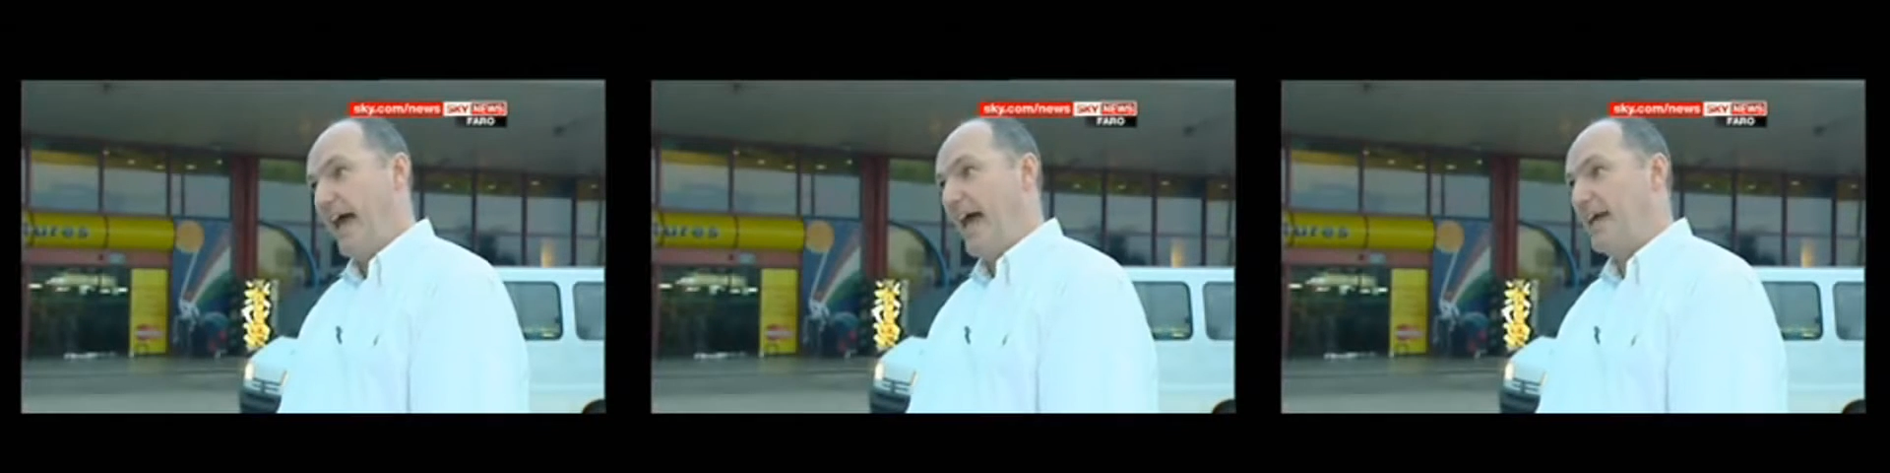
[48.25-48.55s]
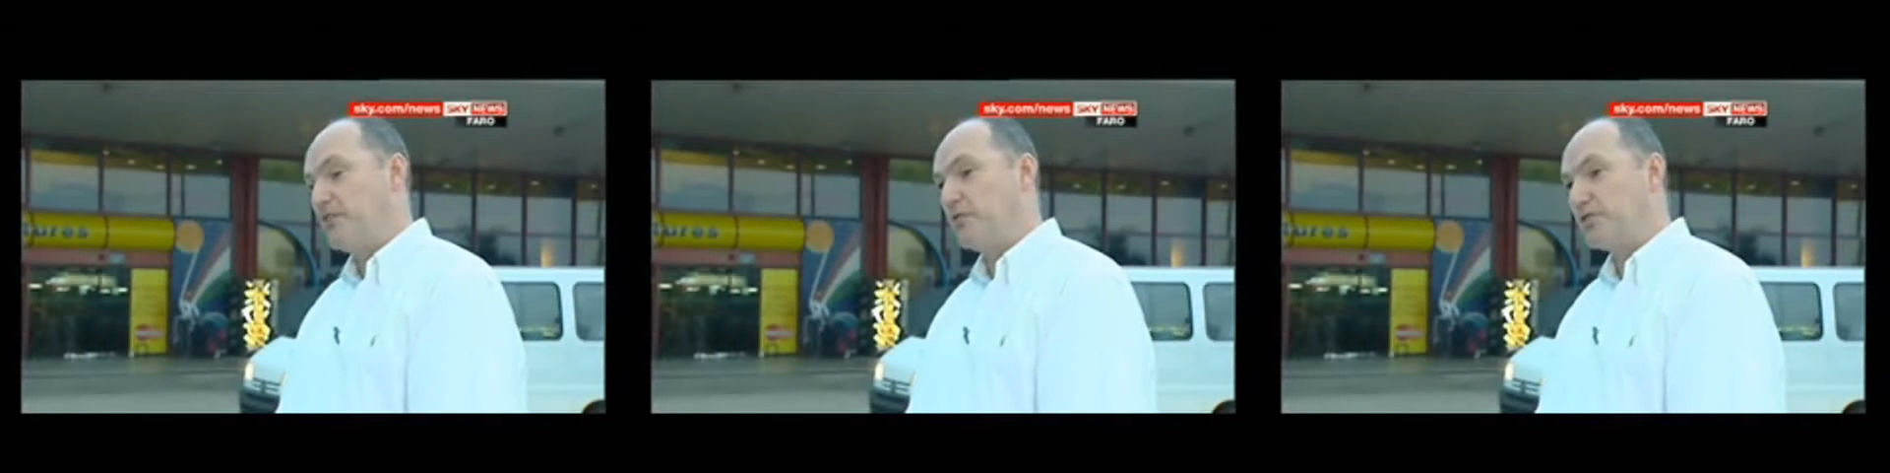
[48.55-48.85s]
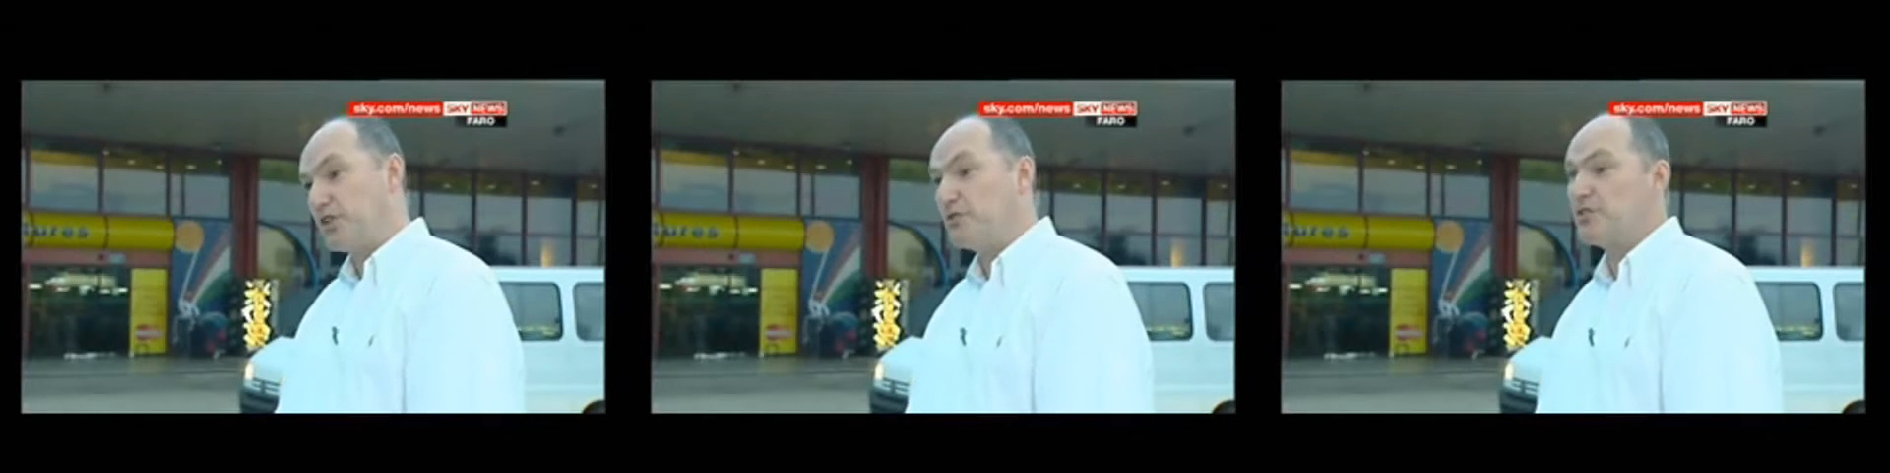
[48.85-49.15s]
and there
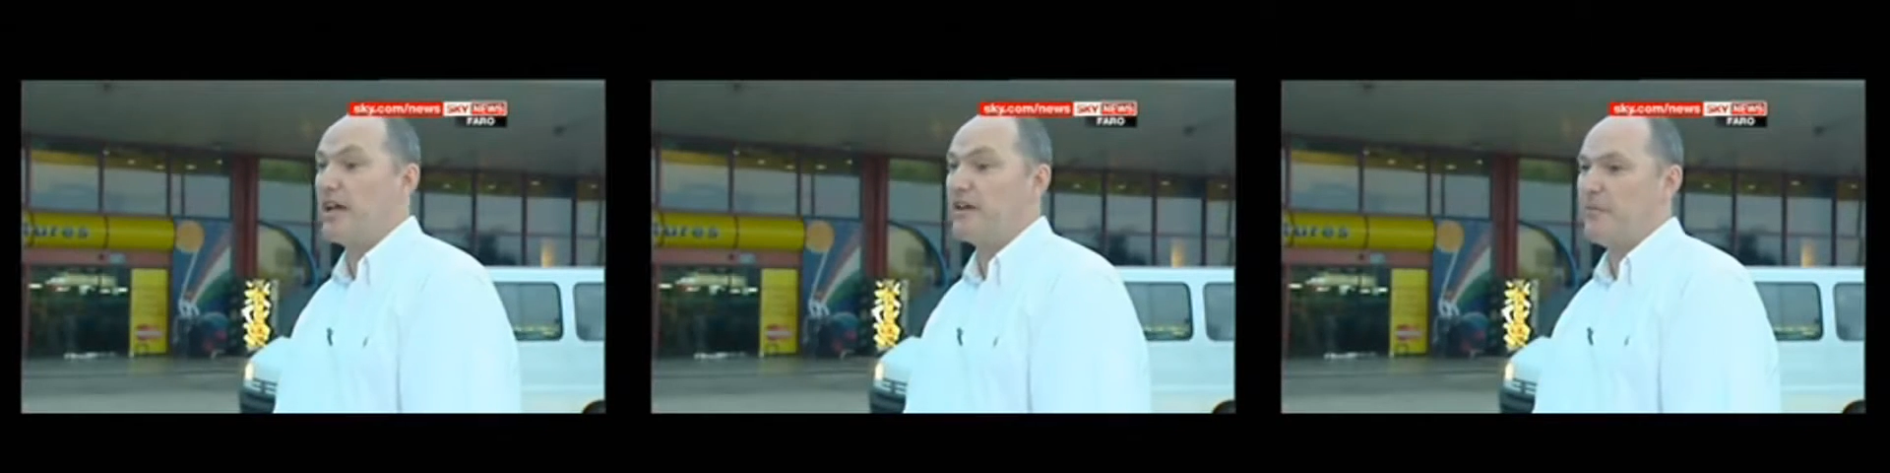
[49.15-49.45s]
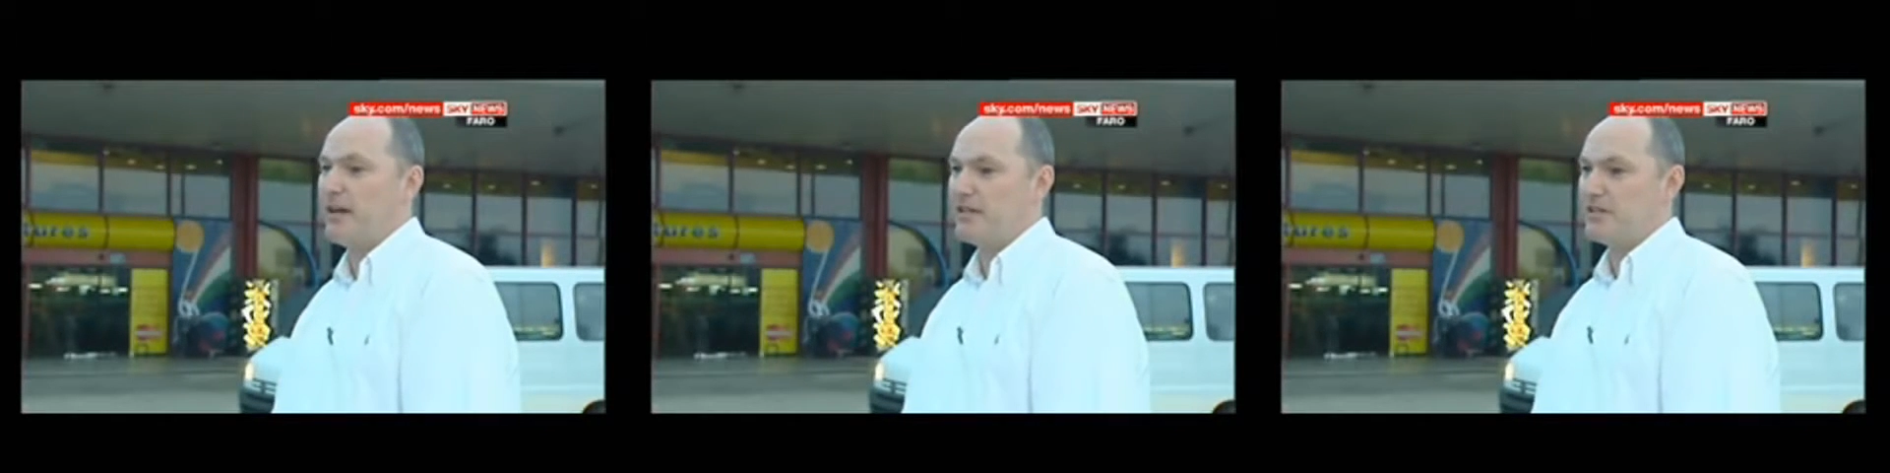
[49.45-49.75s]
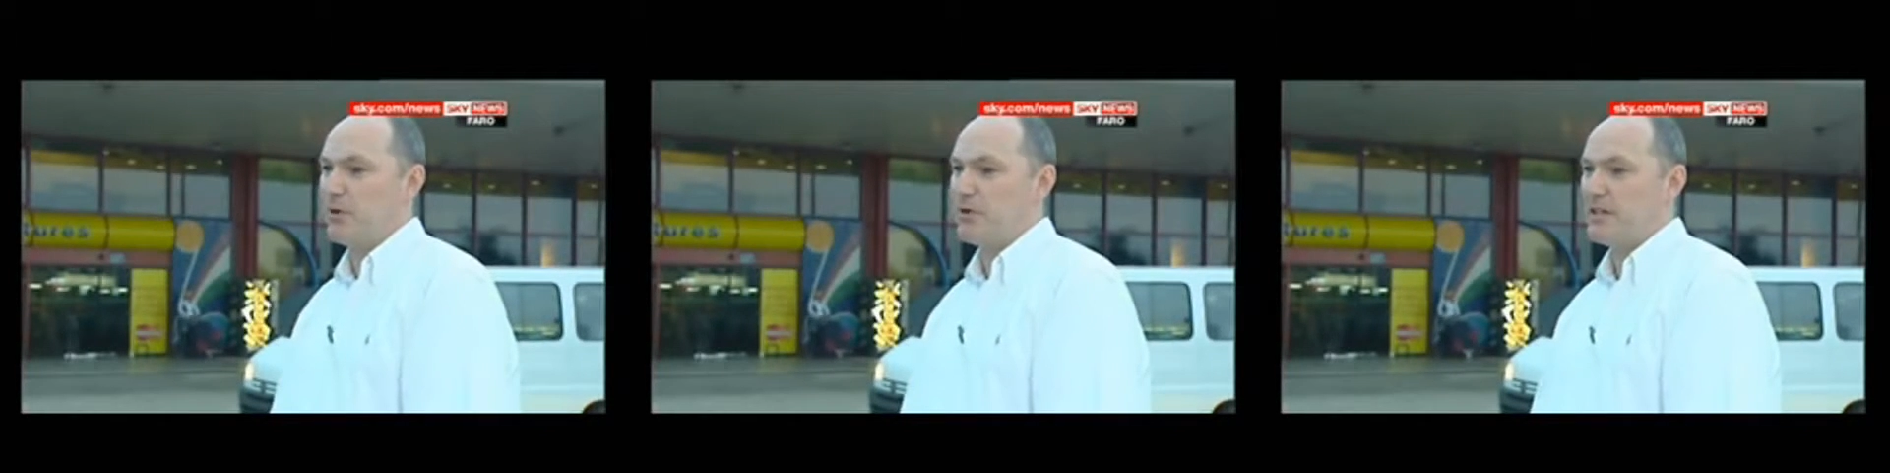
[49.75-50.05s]
was no sign of
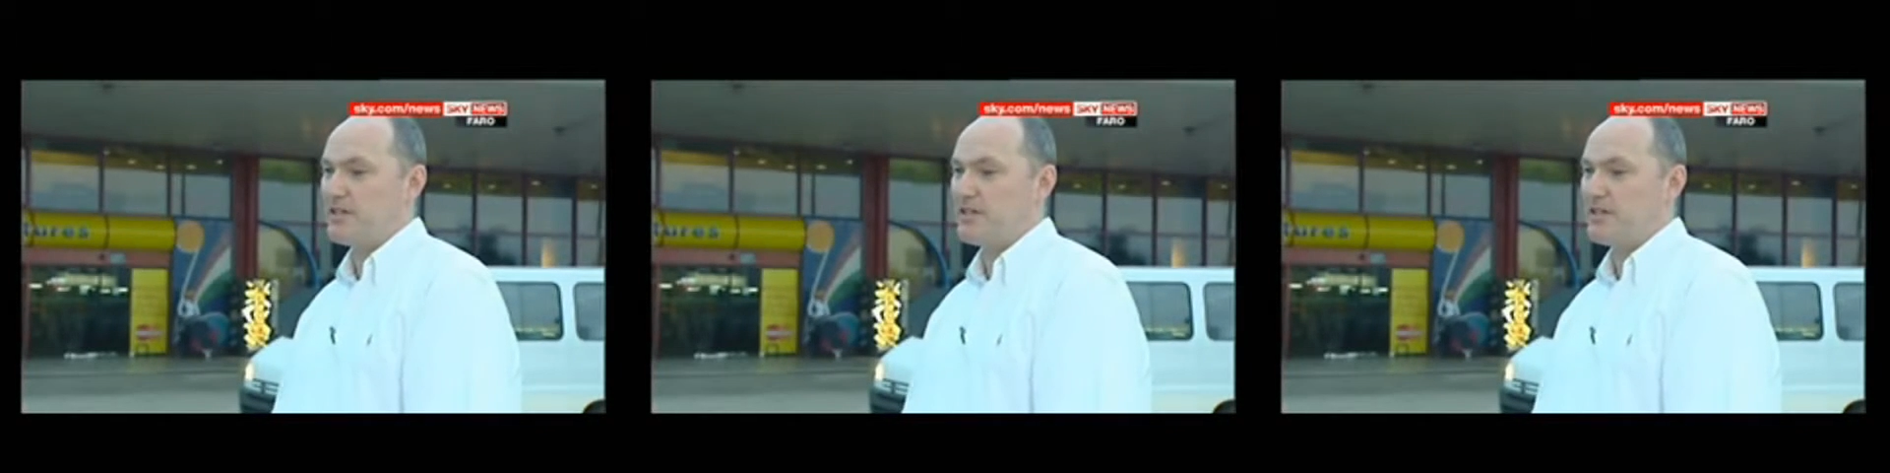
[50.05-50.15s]
Madeleine's body.